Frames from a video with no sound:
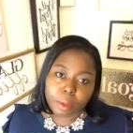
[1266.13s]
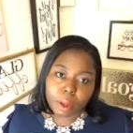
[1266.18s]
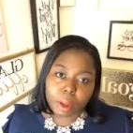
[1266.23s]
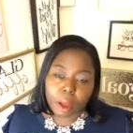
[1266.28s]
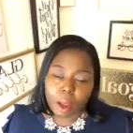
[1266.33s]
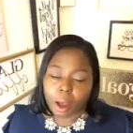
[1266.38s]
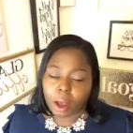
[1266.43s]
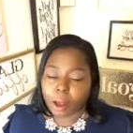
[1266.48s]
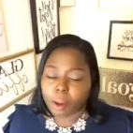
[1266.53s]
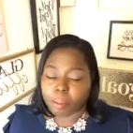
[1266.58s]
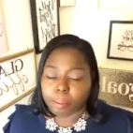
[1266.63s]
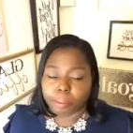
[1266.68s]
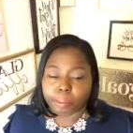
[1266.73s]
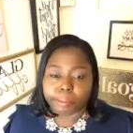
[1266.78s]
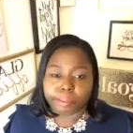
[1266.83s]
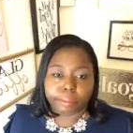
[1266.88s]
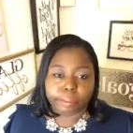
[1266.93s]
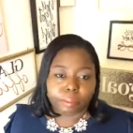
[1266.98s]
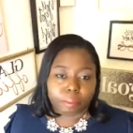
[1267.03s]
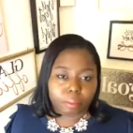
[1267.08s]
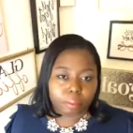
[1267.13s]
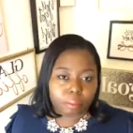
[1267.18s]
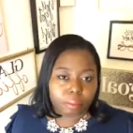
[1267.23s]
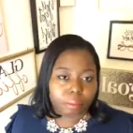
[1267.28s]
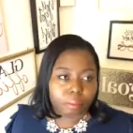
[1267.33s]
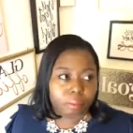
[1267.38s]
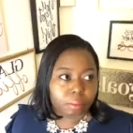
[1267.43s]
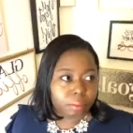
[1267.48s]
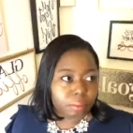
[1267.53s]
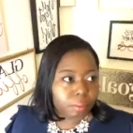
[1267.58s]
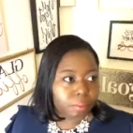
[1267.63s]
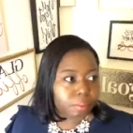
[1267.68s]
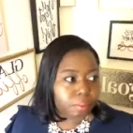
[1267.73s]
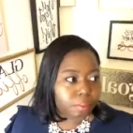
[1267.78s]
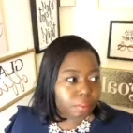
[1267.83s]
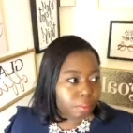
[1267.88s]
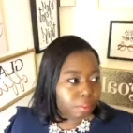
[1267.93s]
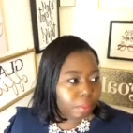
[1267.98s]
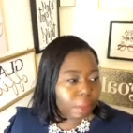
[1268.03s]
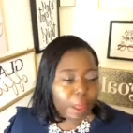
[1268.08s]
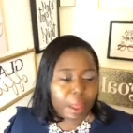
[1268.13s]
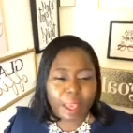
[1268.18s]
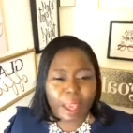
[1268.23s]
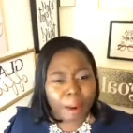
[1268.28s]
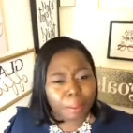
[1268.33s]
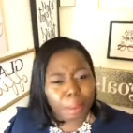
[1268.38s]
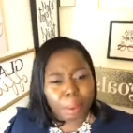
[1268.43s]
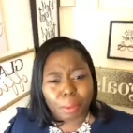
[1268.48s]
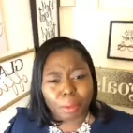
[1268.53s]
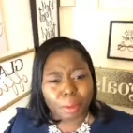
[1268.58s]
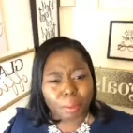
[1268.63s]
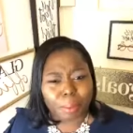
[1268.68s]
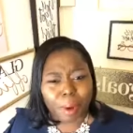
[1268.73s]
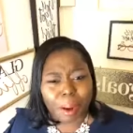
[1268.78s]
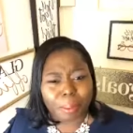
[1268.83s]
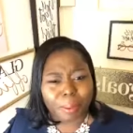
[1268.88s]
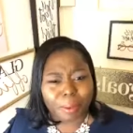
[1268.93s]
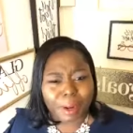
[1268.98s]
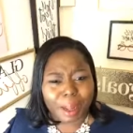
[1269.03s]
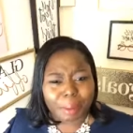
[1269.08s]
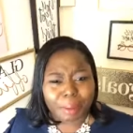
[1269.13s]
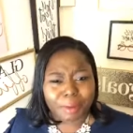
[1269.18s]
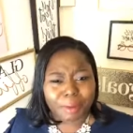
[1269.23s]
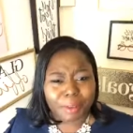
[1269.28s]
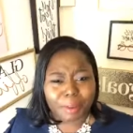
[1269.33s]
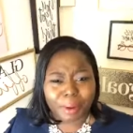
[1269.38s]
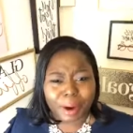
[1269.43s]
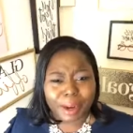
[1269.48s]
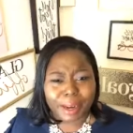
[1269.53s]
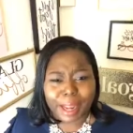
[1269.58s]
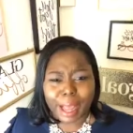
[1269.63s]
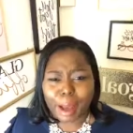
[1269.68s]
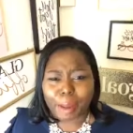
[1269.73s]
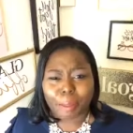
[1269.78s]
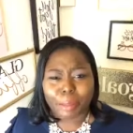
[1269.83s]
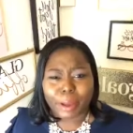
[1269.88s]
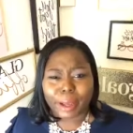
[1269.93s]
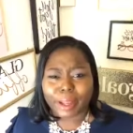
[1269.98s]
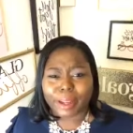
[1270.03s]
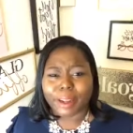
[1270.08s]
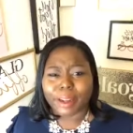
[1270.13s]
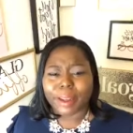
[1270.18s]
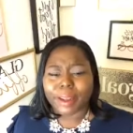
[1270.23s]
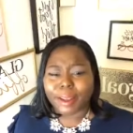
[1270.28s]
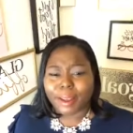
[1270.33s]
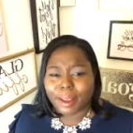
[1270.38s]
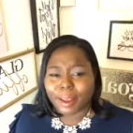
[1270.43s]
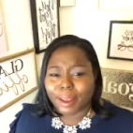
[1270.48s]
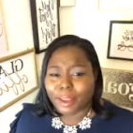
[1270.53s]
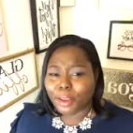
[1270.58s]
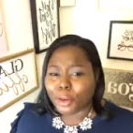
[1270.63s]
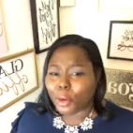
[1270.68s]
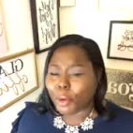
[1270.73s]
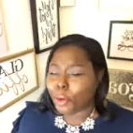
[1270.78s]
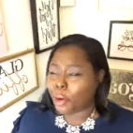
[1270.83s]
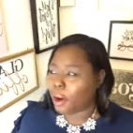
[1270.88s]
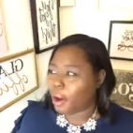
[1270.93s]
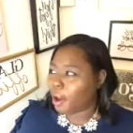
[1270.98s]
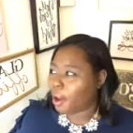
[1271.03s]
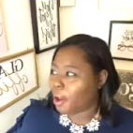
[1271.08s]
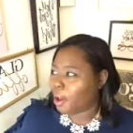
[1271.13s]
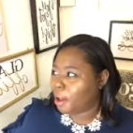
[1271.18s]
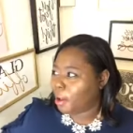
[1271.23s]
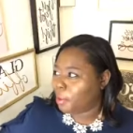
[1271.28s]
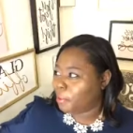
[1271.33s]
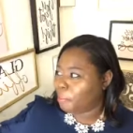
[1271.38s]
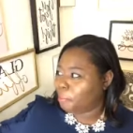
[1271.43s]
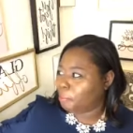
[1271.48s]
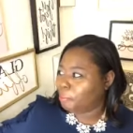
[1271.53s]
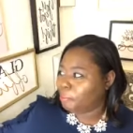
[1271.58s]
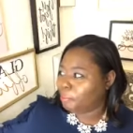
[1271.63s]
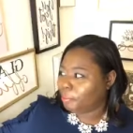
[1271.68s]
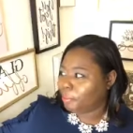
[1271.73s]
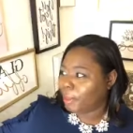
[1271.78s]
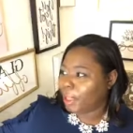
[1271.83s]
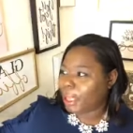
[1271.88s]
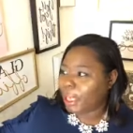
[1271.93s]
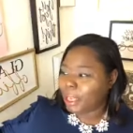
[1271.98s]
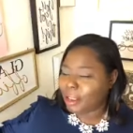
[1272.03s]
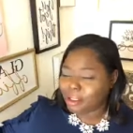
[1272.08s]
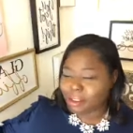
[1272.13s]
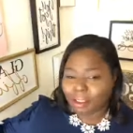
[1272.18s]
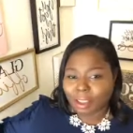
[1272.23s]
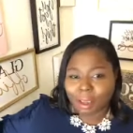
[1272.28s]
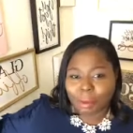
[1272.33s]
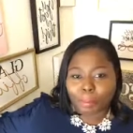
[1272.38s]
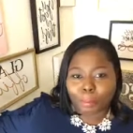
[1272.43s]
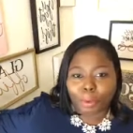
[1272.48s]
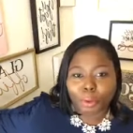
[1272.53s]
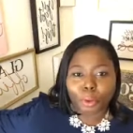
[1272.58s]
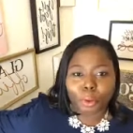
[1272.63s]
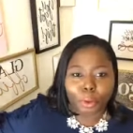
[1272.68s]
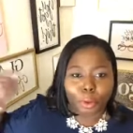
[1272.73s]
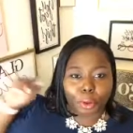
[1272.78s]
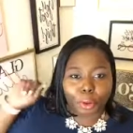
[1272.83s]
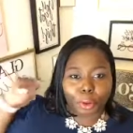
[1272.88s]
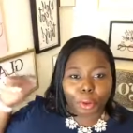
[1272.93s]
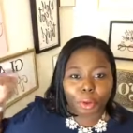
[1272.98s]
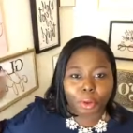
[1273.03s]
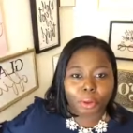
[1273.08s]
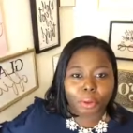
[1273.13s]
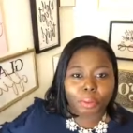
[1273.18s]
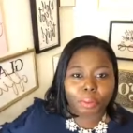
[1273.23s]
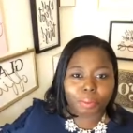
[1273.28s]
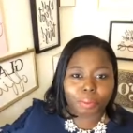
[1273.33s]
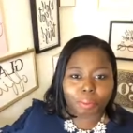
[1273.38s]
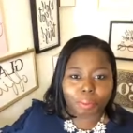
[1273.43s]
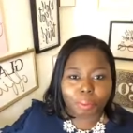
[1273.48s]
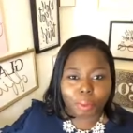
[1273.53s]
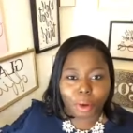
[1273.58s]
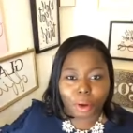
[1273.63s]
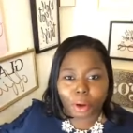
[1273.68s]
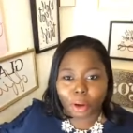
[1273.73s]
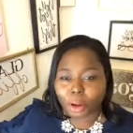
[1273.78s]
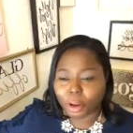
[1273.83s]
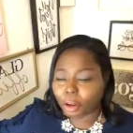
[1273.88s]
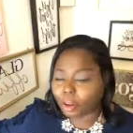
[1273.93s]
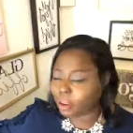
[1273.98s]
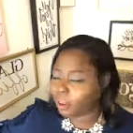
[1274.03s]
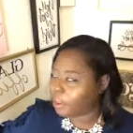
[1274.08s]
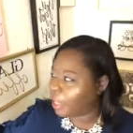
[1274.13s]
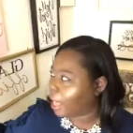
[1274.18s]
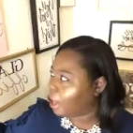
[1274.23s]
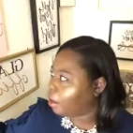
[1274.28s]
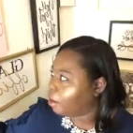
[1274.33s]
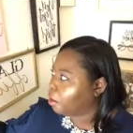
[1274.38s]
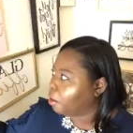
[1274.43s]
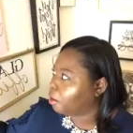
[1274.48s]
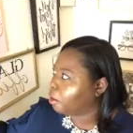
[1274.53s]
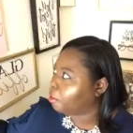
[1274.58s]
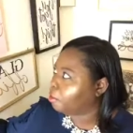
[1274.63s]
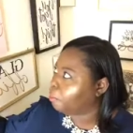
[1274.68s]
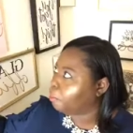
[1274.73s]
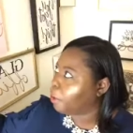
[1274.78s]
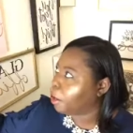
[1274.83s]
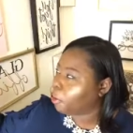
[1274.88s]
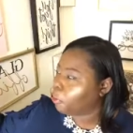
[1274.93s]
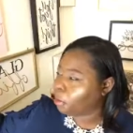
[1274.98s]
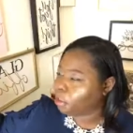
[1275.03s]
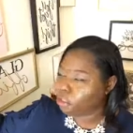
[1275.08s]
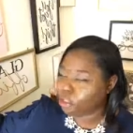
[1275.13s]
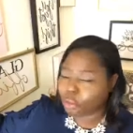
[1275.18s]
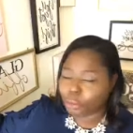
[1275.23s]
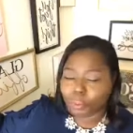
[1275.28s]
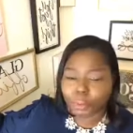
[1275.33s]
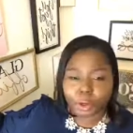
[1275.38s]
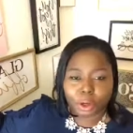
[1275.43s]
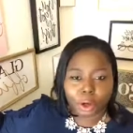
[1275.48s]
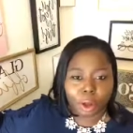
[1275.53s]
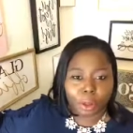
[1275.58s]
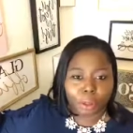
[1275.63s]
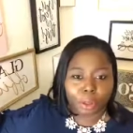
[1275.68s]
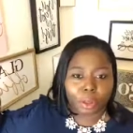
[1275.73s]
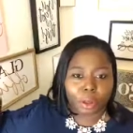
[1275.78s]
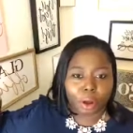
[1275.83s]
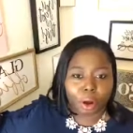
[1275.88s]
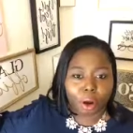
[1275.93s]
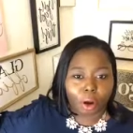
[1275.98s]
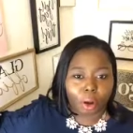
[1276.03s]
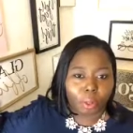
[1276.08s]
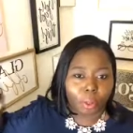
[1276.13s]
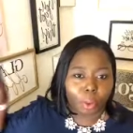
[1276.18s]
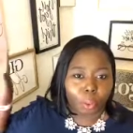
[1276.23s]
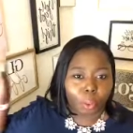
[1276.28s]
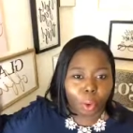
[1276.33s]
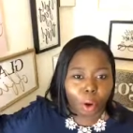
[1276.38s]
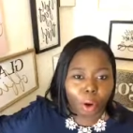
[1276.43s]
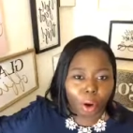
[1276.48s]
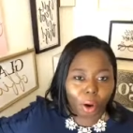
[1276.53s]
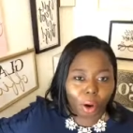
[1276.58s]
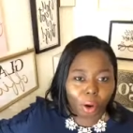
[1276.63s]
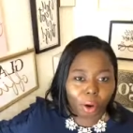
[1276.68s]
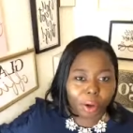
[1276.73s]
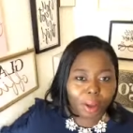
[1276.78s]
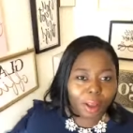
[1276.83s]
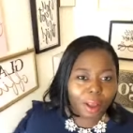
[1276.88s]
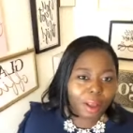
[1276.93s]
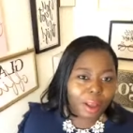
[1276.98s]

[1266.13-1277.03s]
um, I can't remember the proper name of it right now, but your um, easy pull hook, not hooks, but what you put on the on the wall.